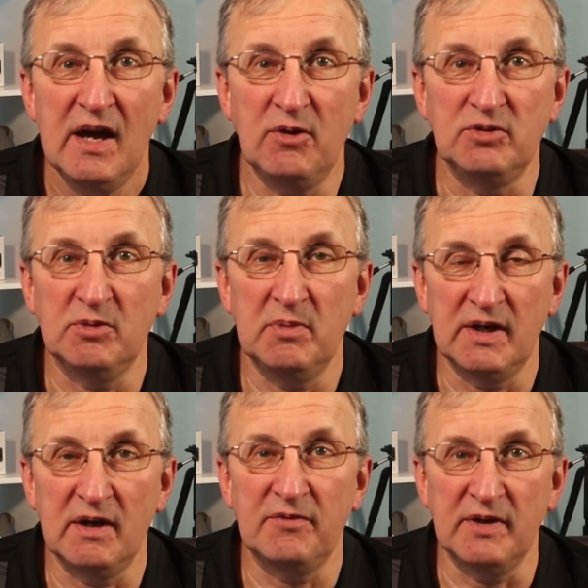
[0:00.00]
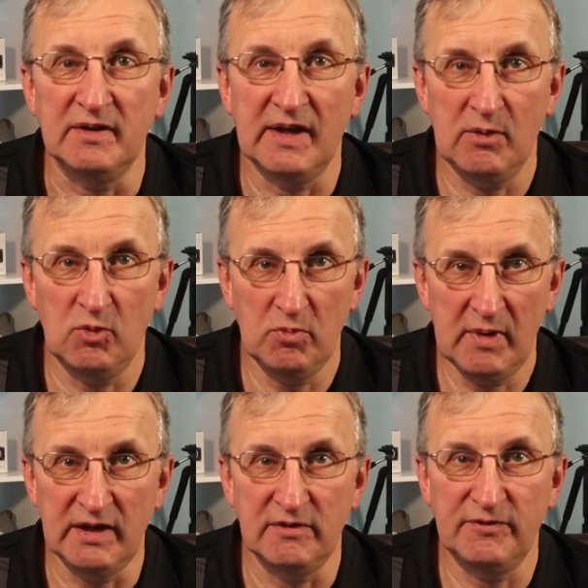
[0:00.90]
Ultimately I think that will
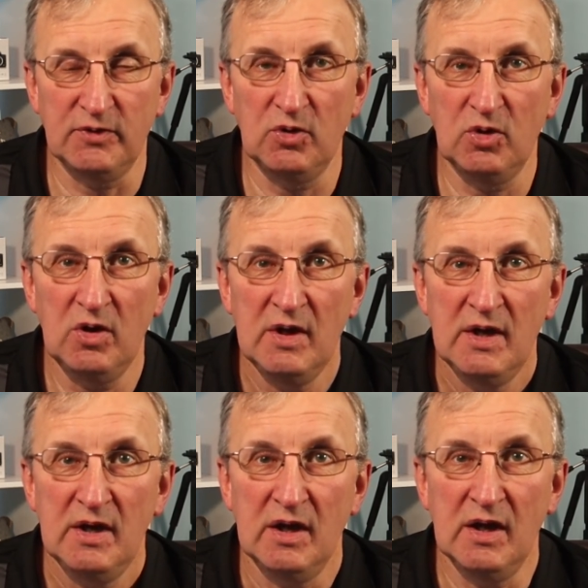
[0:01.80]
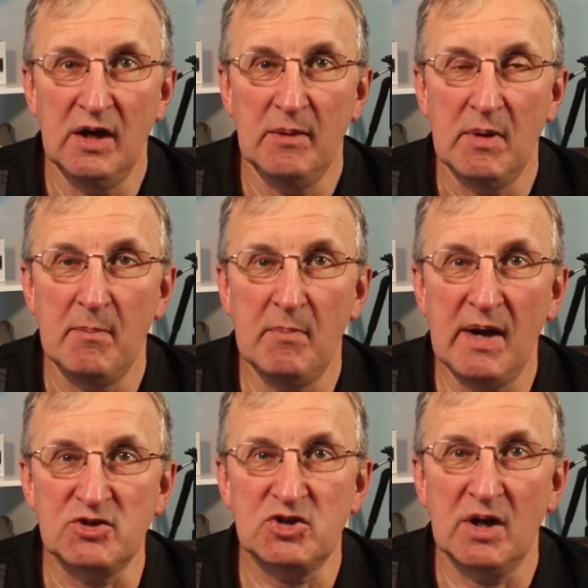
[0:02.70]
make for a
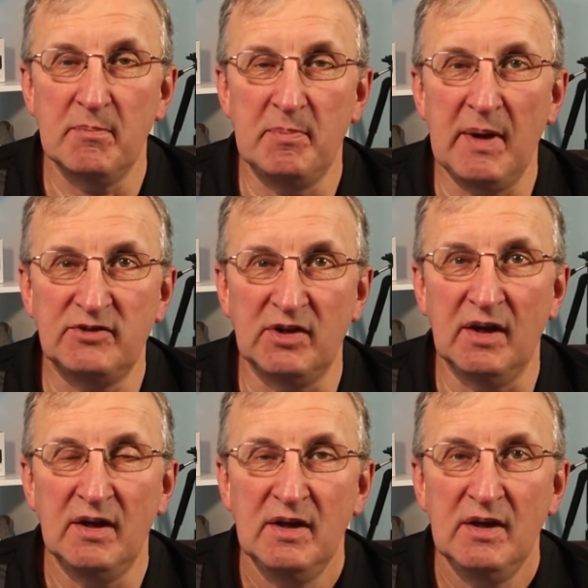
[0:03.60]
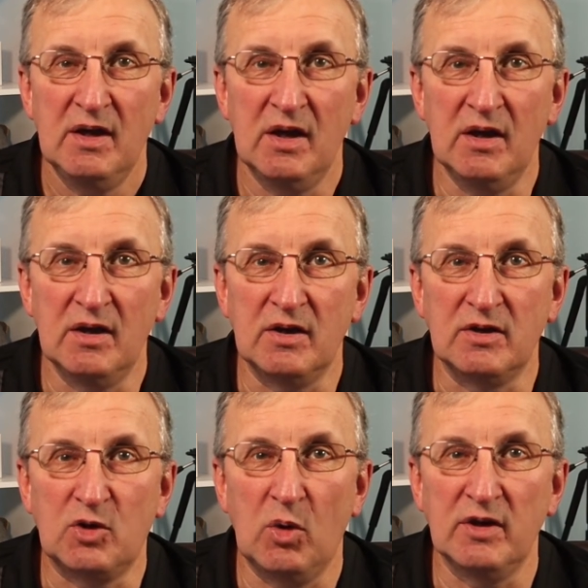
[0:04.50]
much better
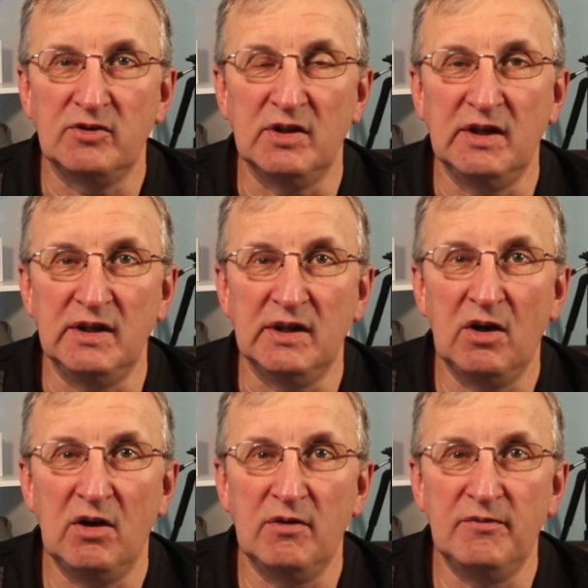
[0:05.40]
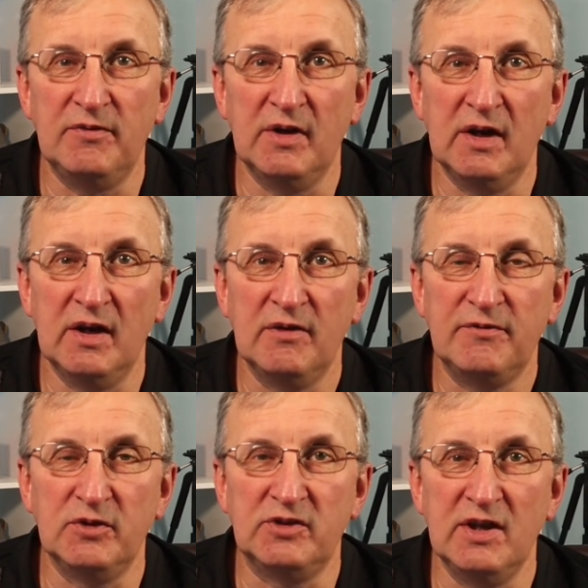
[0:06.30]
quality of
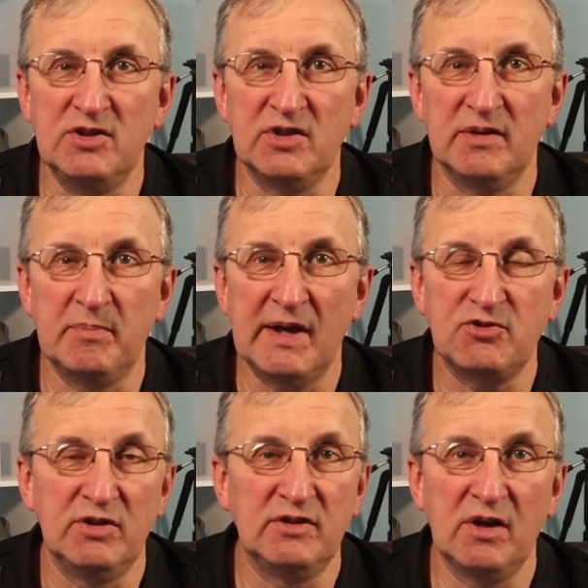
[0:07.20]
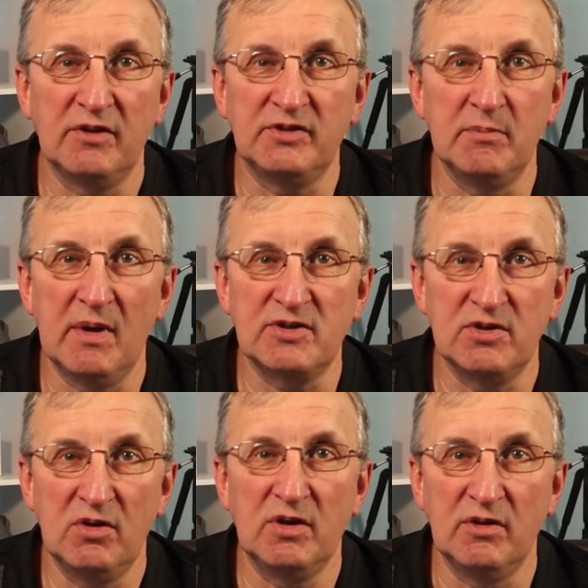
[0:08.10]
footage, and batteries lasting much
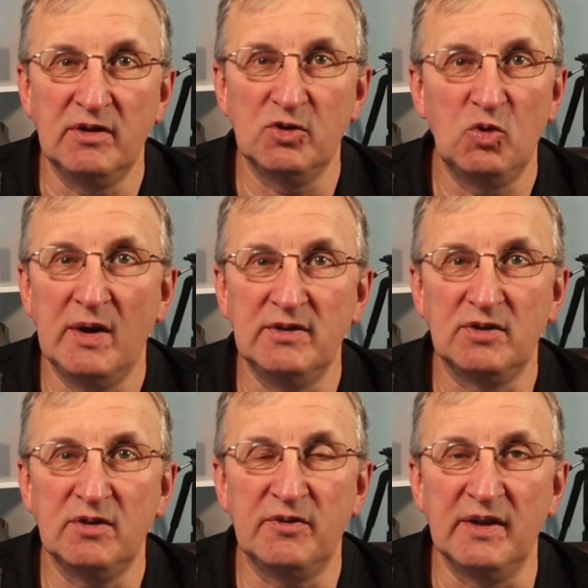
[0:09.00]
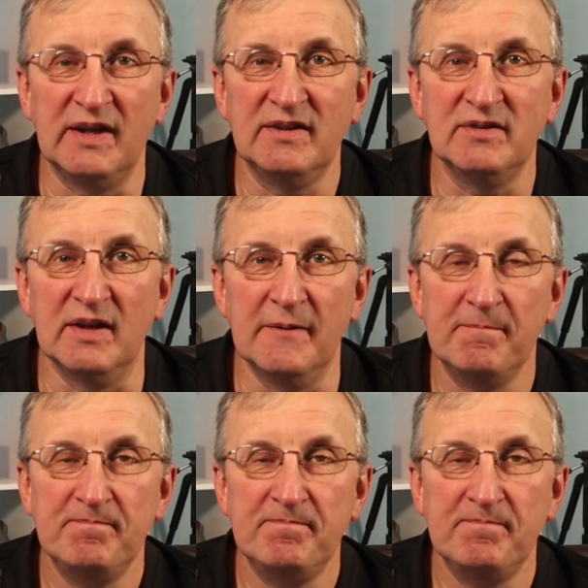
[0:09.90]
longer is always a good thing, isn't it?